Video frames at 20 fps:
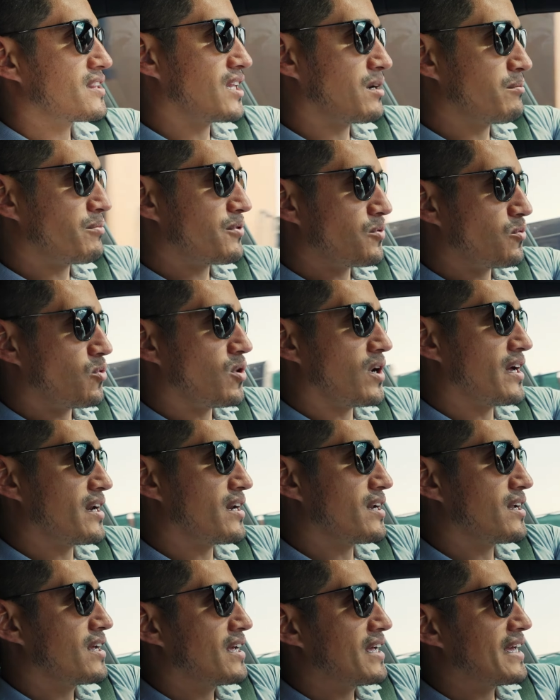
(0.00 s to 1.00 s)
Number
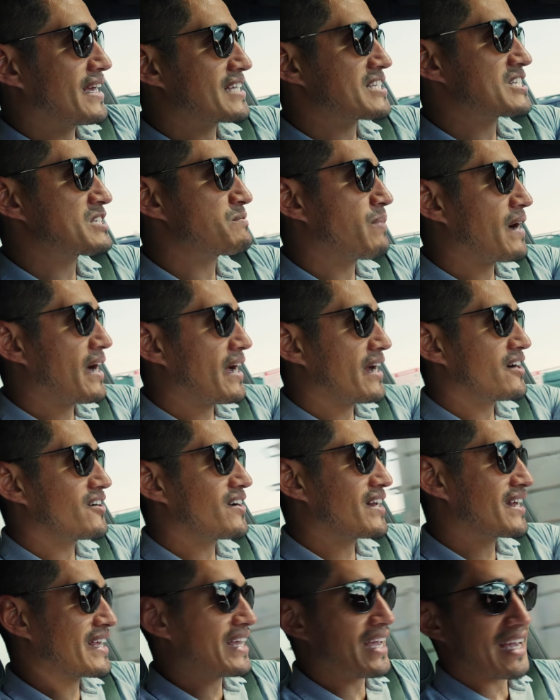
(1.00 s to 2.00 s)
1, expired
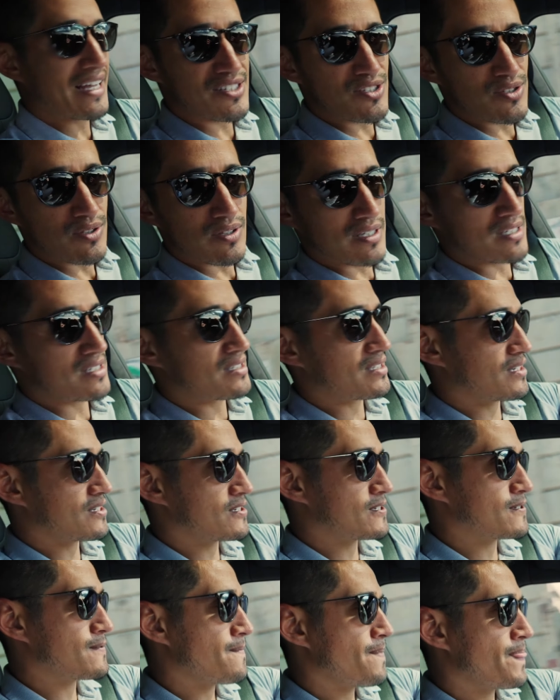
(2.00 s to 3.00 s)
and canceled
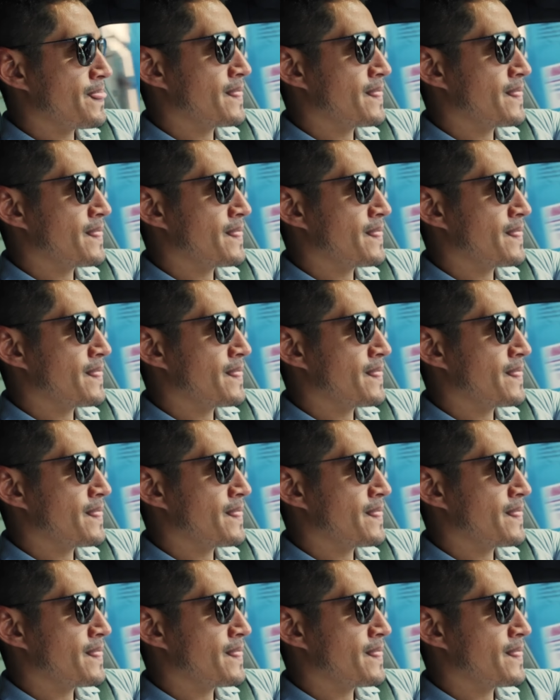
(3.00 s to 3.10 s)
listings.